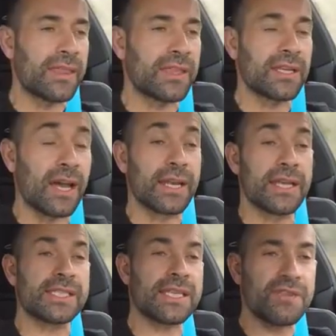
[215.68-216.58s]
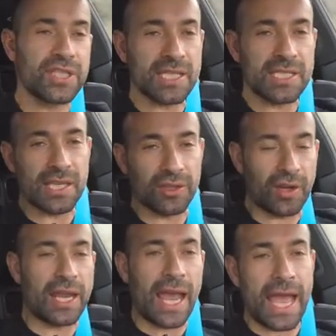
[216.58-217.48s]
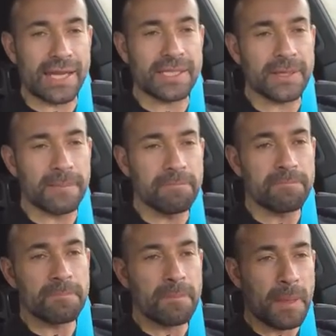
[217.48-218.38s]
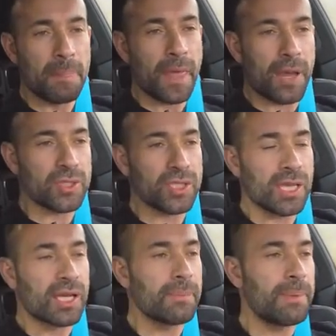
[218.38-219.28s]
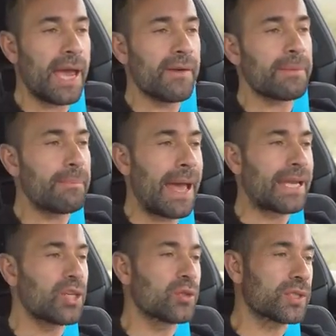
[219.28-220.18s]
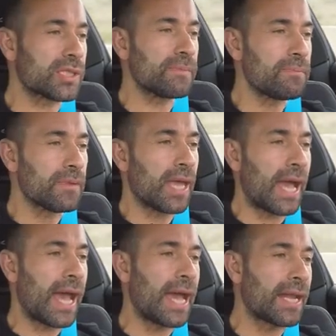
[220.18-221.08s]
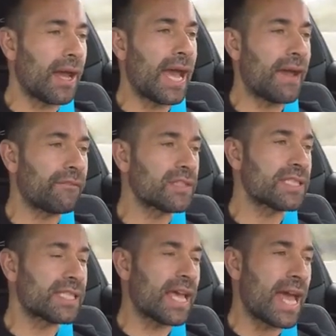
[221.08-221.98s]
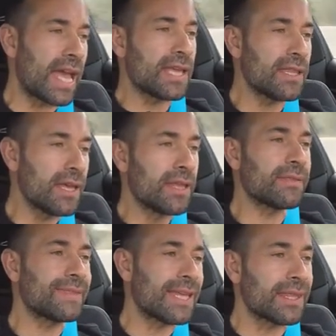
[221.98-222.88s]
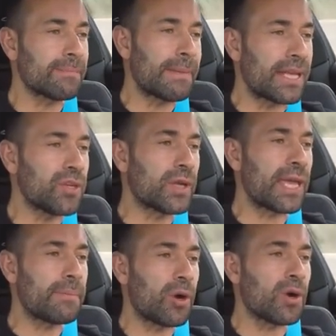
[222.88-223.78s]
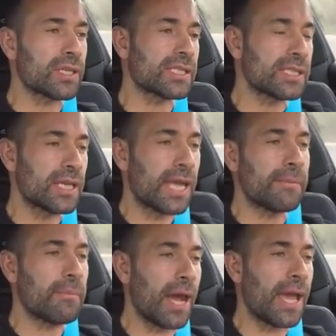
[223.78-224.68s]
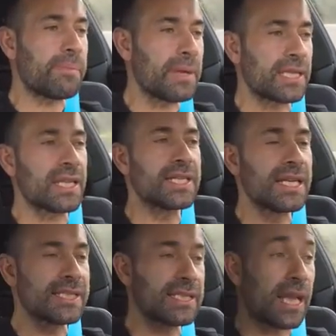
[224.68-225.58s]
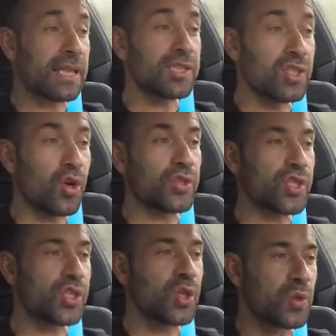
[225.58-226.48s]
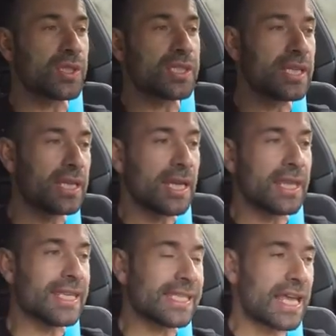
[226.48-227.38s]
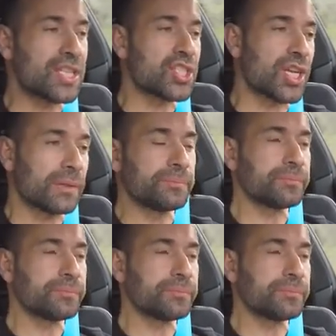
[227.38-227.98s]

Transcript: and the 997 GT3, and I was comparing manuals, and I have to say that the manual gearbox, in my opinion, does not suit this engine,